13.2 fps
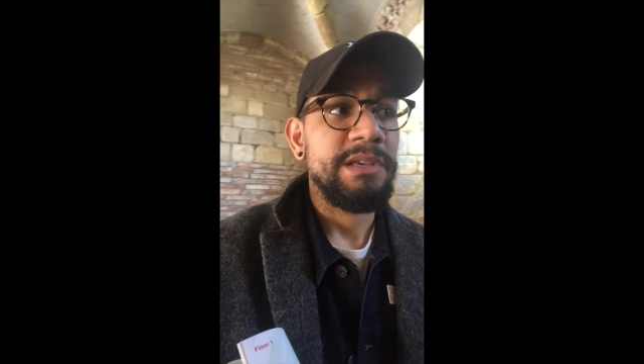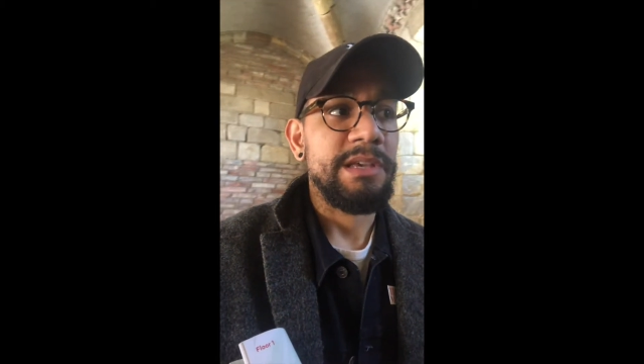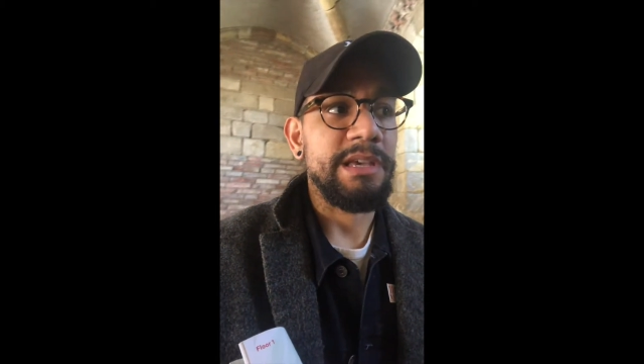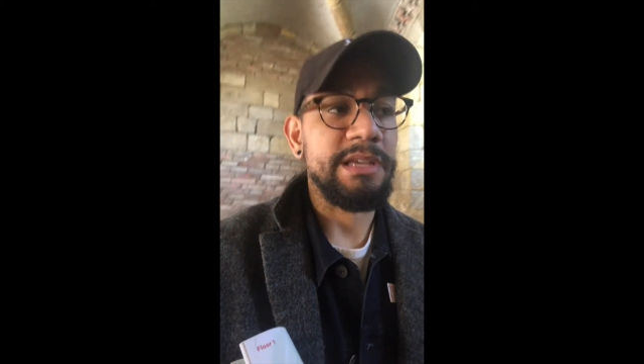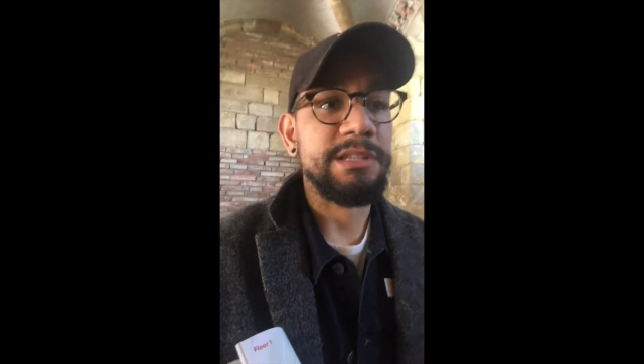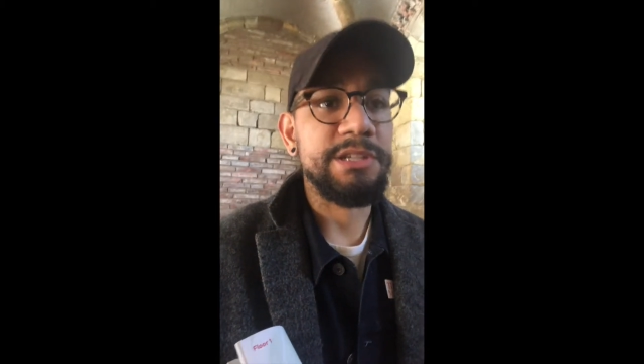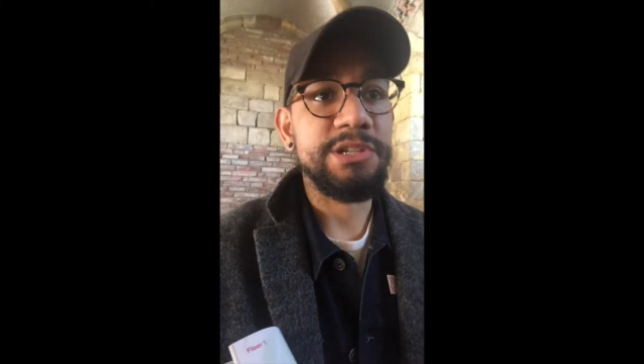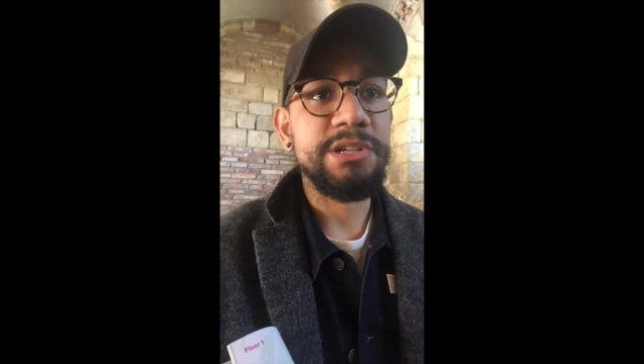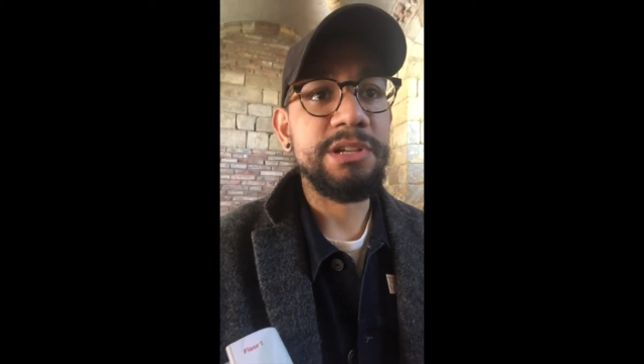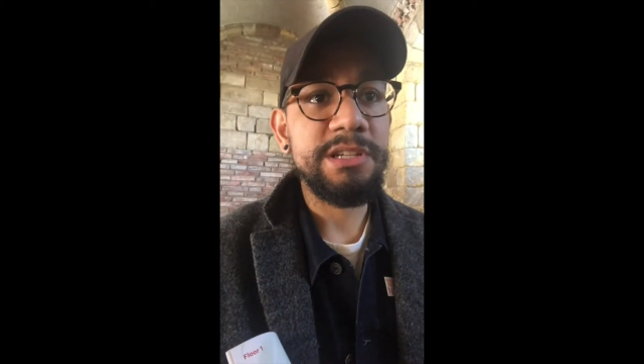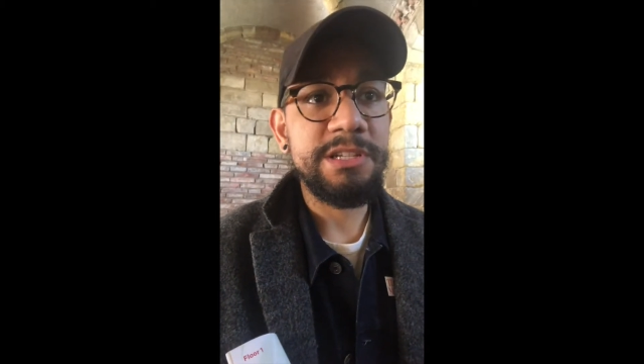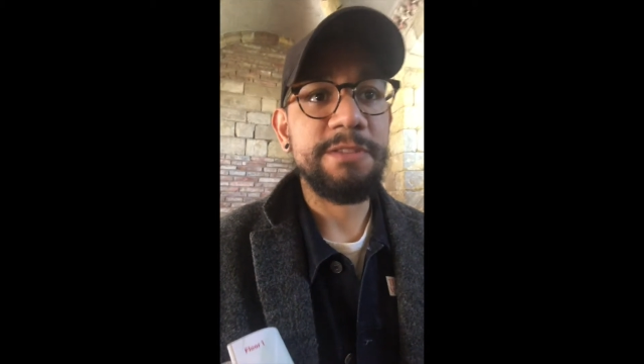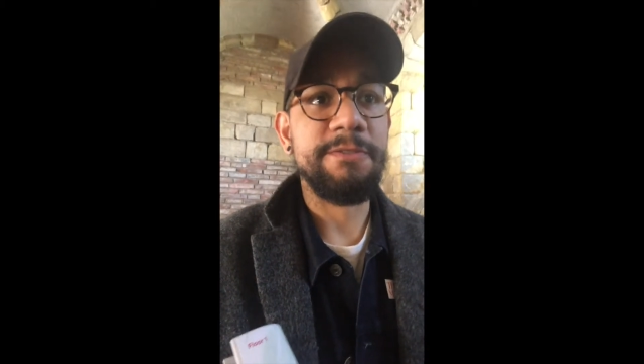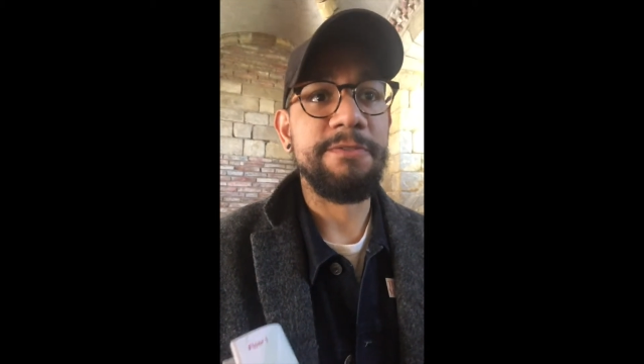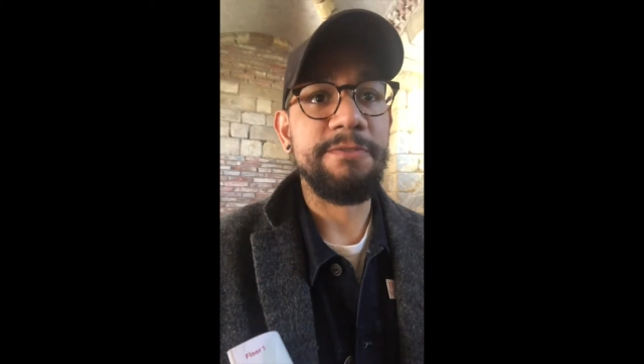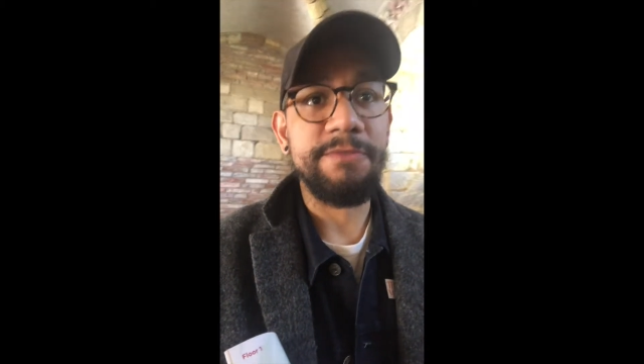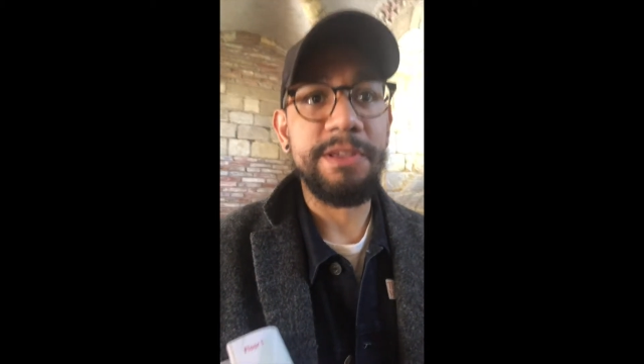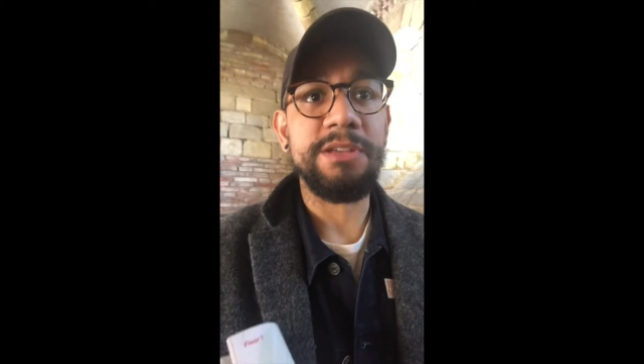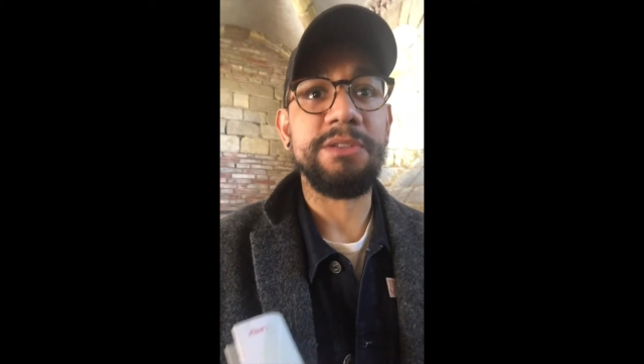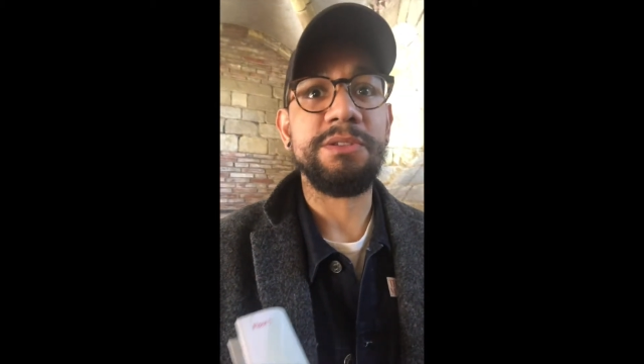it just
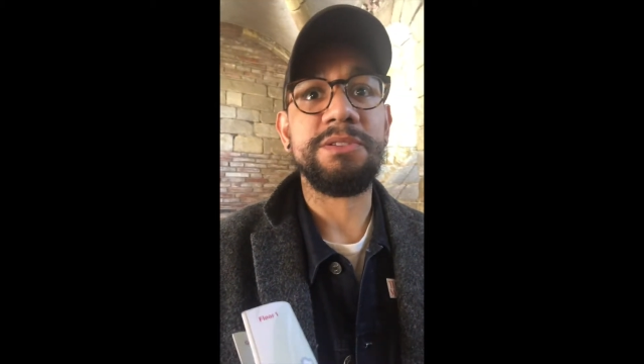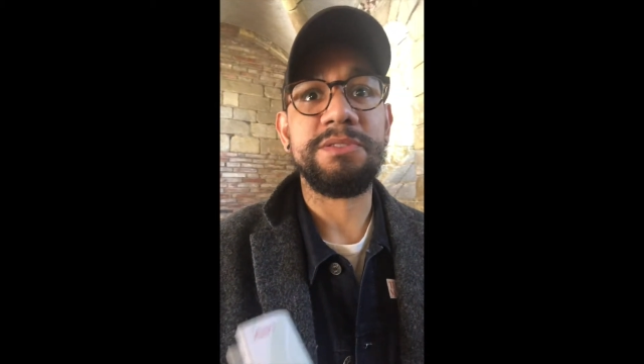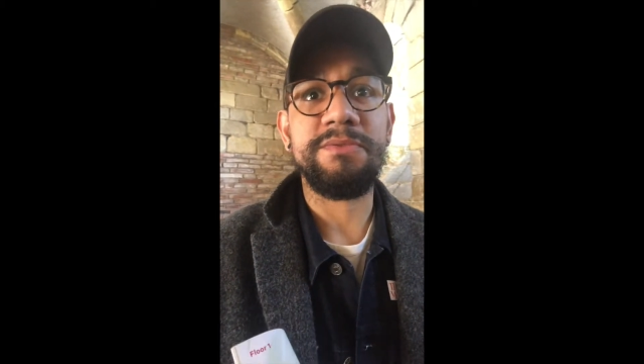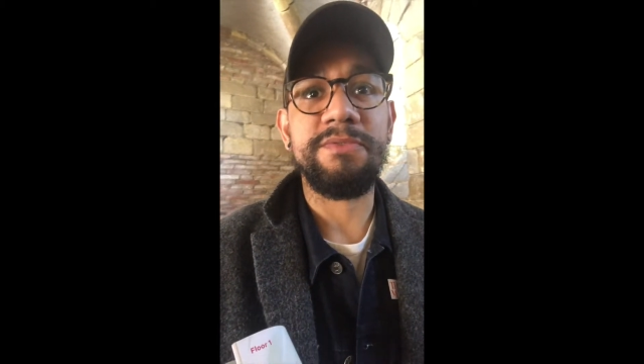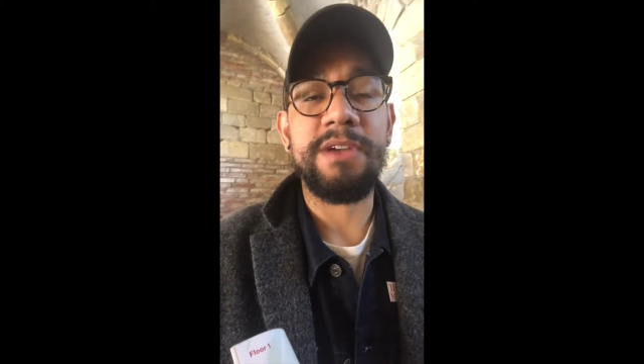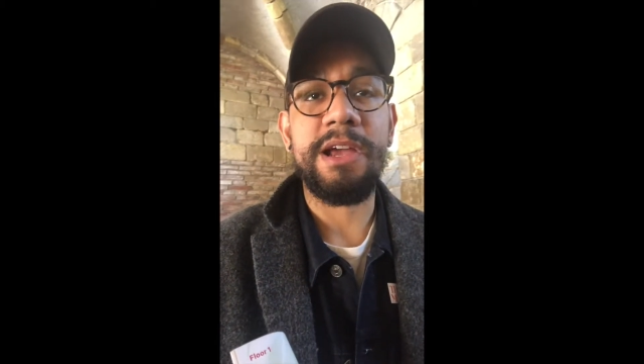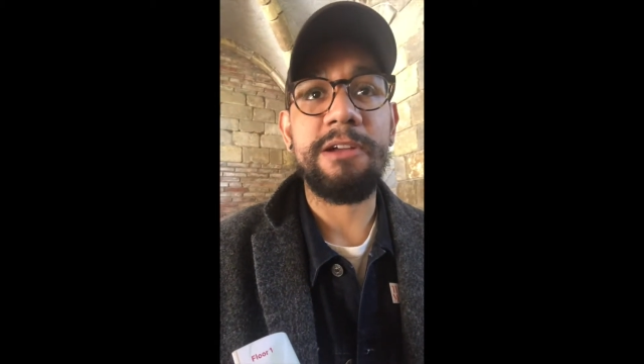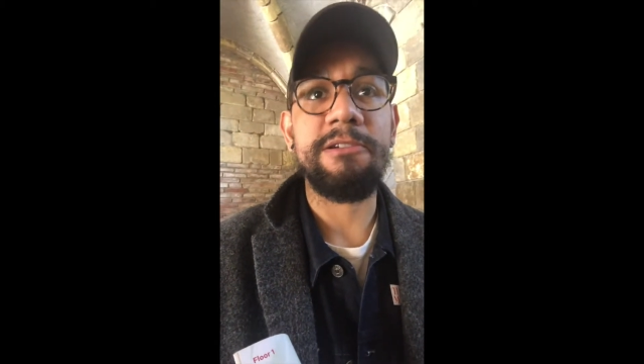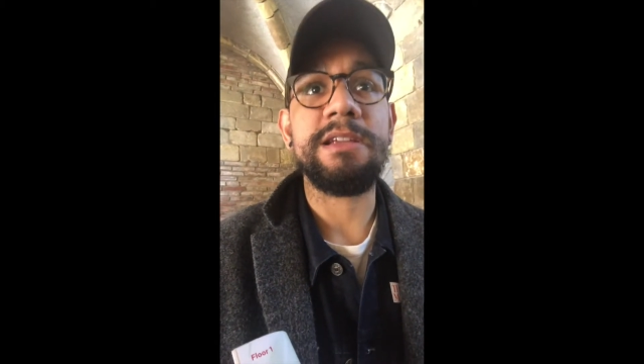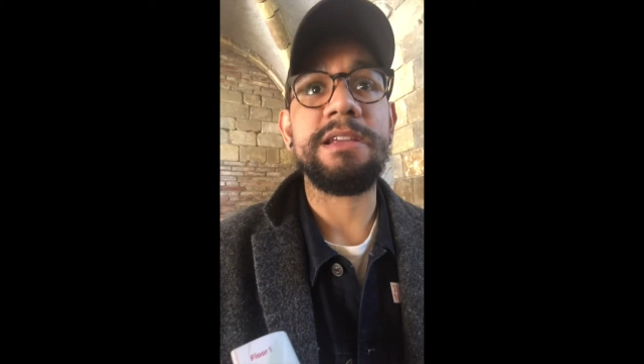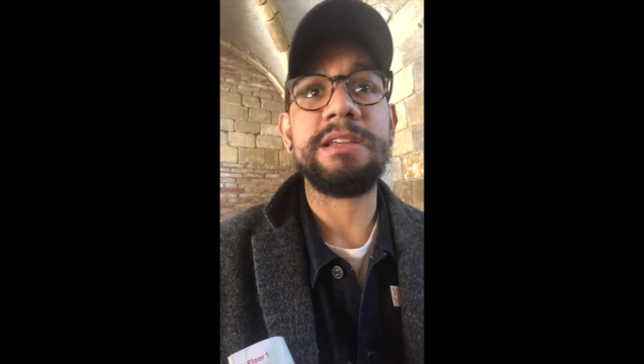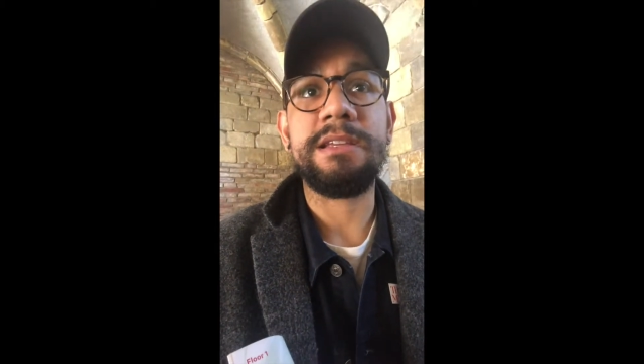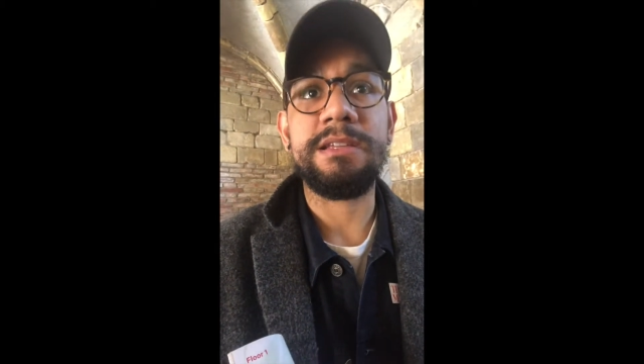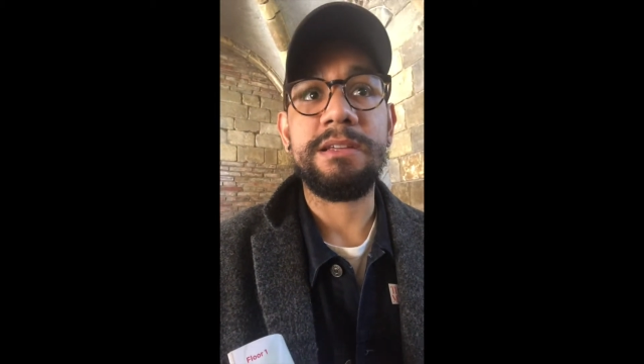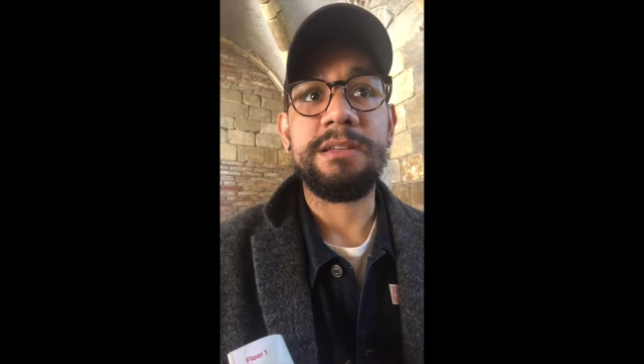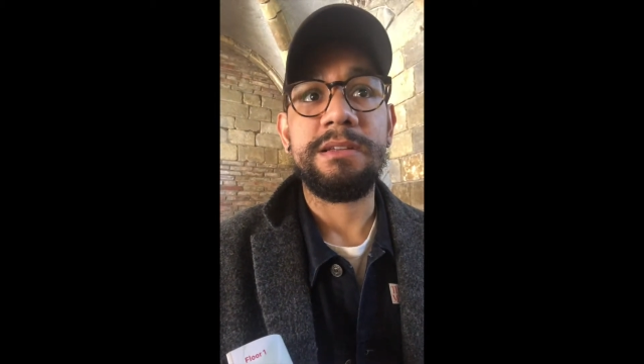feels very,